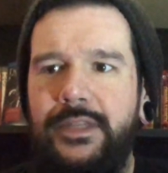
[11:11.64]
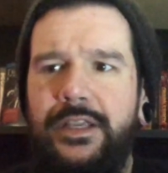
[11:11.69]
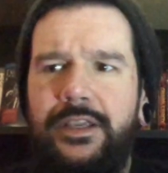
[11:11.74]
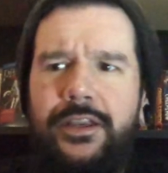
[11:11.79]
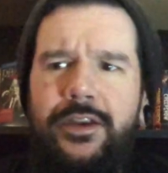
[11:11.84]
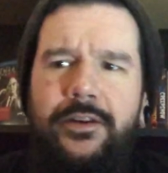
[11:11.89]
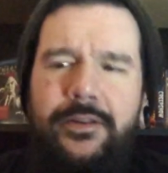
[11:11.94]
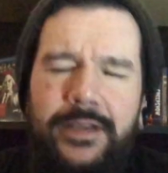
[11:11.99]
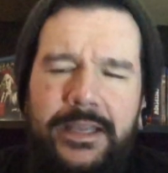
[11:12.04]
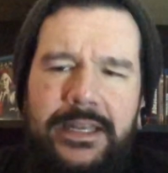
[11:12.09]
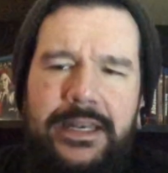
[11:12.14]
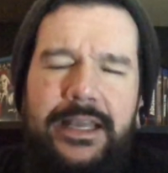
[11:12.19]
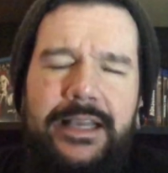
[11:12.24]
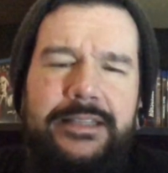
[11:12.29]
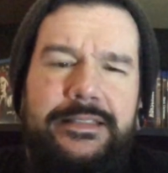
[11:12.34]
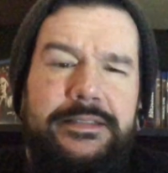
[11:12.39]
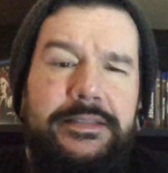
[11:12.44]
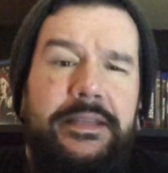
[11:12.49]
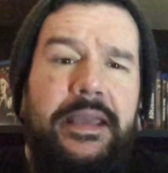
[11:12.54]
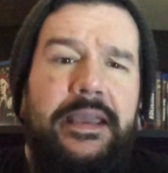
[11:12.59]
You know, it
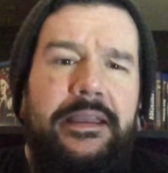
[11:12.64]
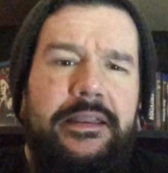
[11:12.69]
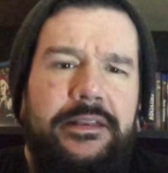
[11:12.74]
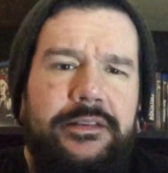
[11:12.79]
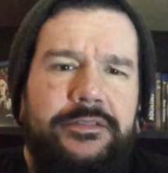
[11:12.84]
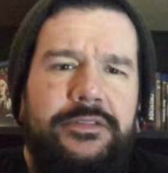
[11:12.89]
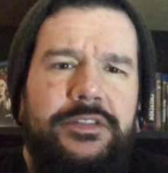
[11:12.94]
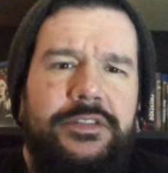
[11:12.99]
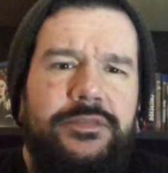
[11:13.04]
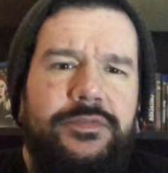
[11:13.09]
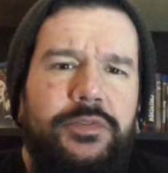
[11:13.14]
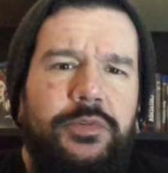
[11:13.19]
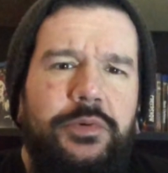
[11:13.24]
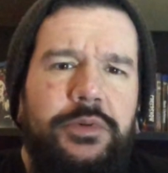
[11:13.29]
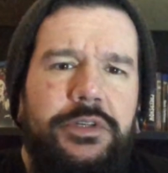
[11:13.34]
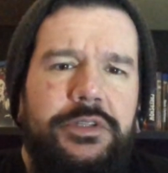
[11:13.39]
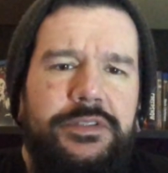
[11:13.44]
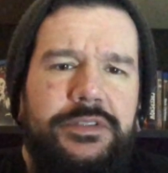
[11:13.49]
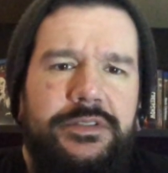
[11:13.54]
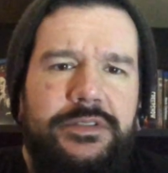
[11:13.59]
has negatives, of
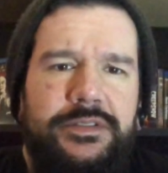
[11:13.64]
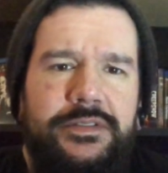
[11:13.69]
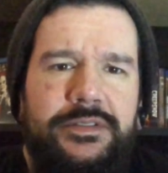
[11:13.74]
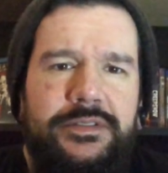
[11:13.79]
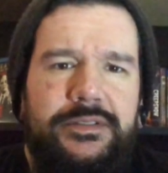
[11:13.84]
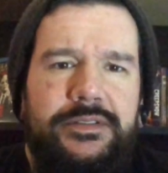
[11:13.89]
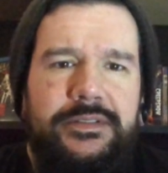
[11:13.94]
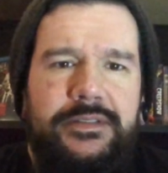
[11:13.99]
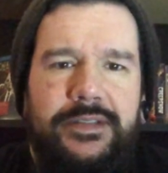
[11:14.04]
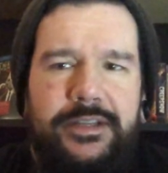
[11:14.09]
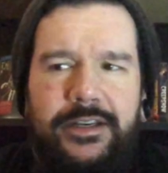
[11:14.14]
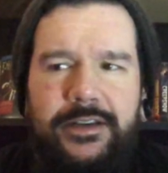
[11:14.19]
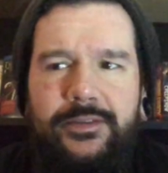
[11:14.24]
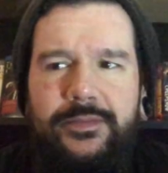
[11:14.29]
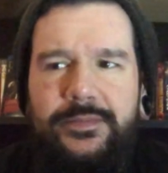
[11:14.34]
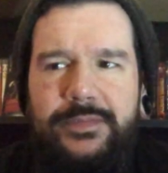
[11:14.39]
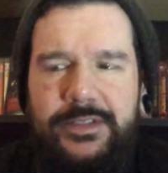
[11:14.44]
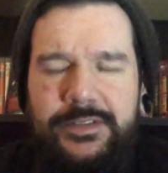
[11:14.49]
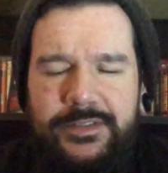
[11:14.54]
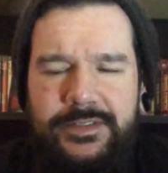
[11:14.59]
course. You know,
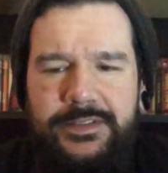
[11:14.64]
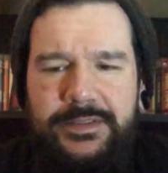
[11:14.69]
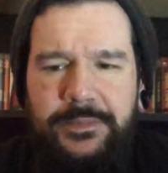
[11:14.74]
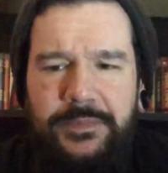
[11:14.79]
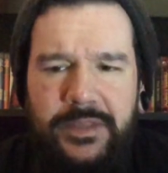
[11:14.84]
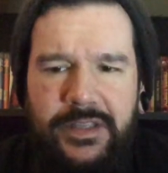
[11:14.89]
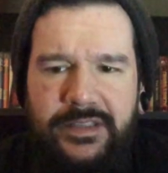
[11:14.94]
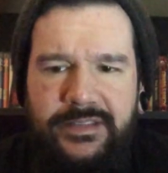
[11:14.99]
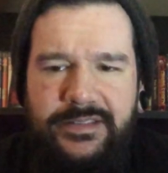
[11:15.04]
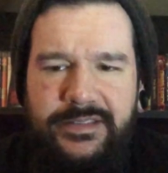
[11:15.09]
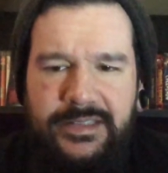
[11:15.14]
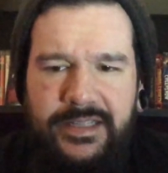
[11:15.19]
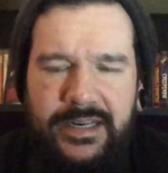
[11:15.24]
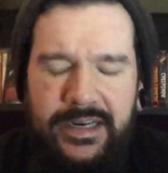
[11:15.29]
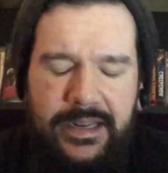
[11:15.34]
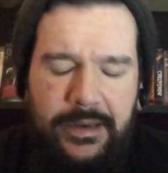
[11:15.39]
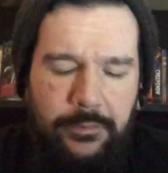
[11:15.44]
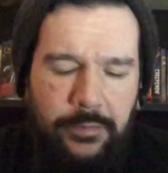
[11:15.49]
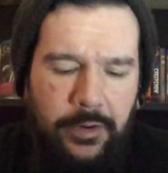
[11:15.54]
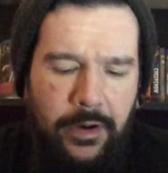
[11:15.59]
there's some things that
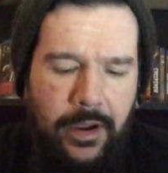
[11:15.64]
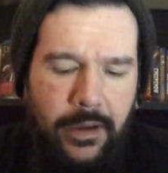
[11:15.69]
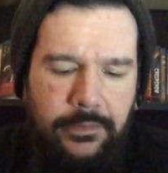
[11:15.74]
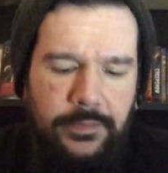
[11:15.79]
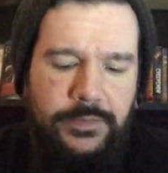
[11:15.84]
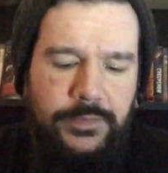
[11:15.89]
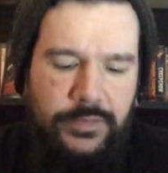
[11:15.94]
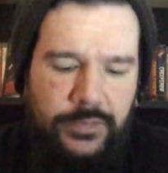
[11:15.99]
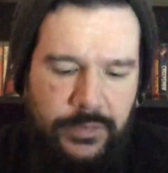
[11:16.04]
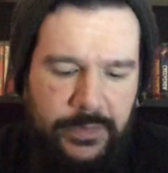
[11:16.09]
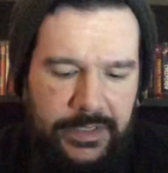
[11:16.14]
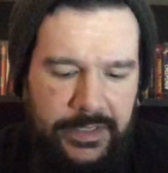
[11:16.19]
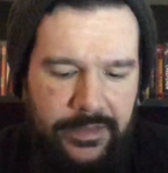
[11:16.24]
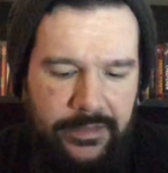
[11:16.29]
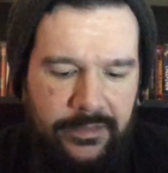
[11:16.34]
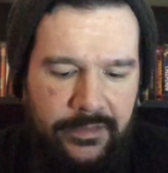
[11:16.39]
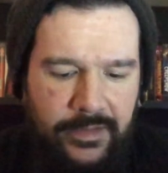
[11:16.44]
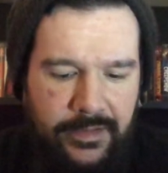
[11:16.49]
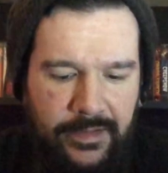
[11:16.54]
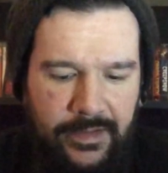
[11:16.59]
I have problems with.